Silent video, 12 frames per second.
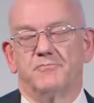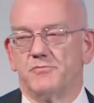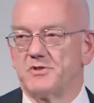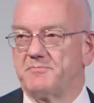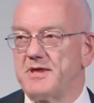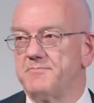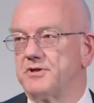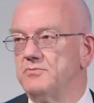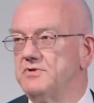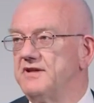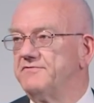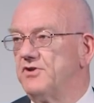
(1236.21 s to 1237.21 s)
with people
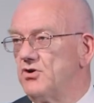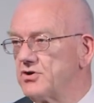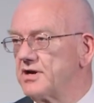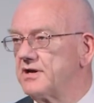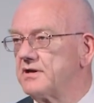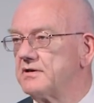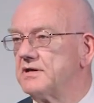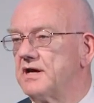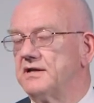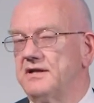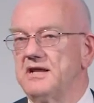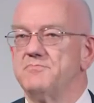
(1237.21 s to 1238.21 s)
who live longer
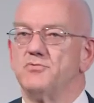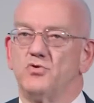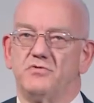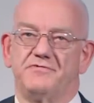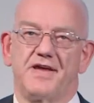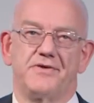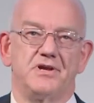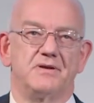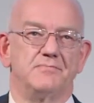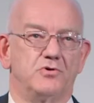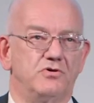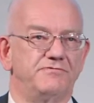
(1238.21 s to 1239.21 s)
and lead more varied
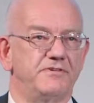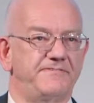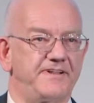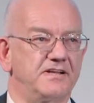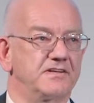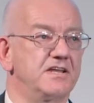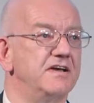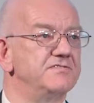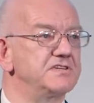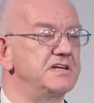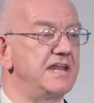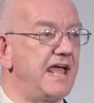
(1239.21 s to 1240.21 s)
and more fulfilled
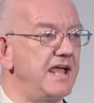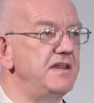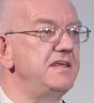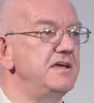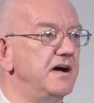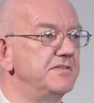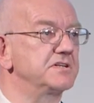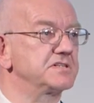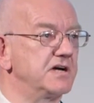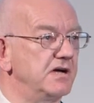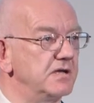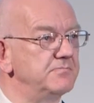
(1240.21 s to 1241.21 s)
lives than in any other
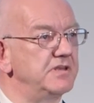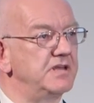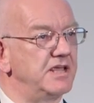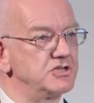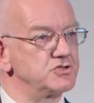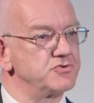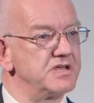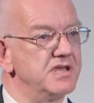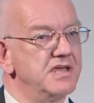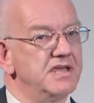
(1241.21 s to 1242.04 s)
time in history.